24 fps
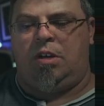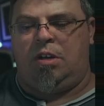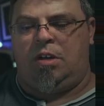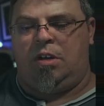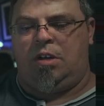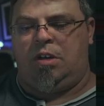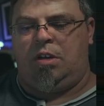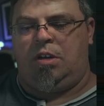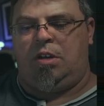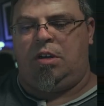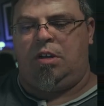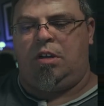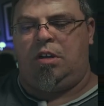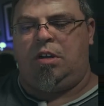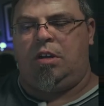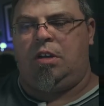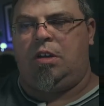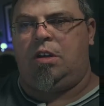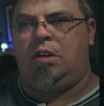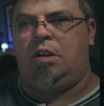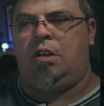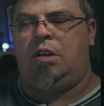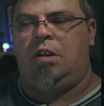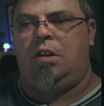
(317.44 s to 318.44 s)

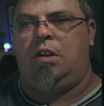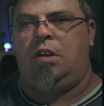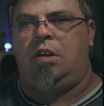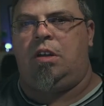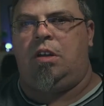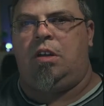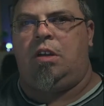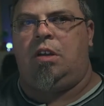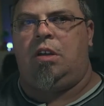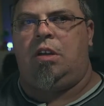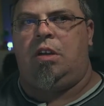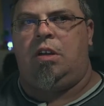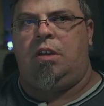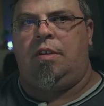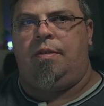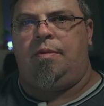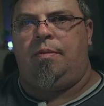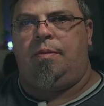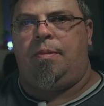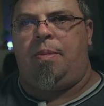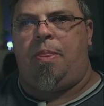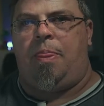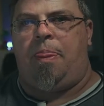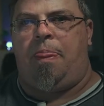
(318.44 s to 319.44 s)

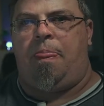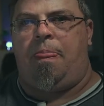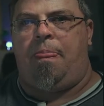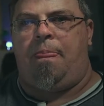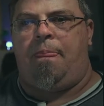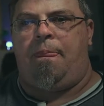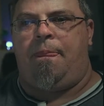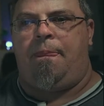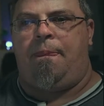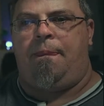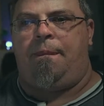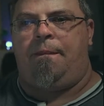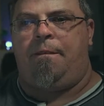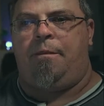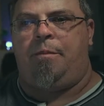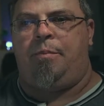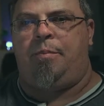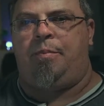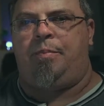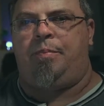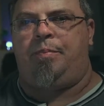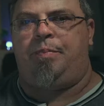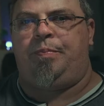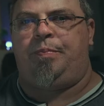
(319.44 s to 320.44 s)

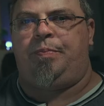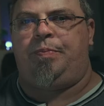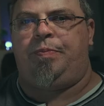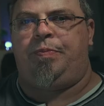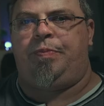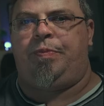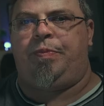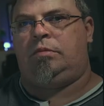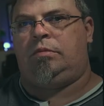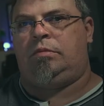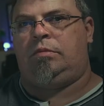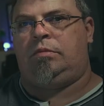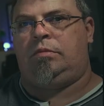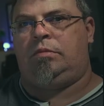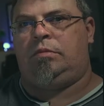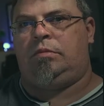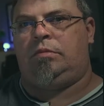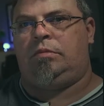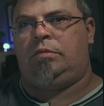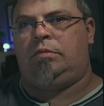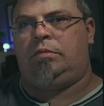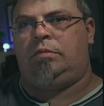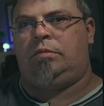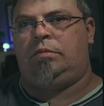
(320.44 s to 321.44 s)

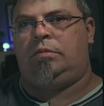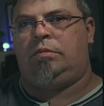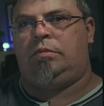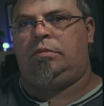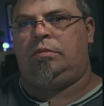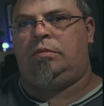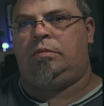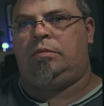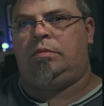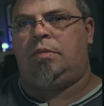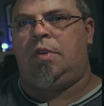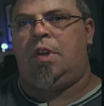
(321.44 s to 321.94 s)
(silence)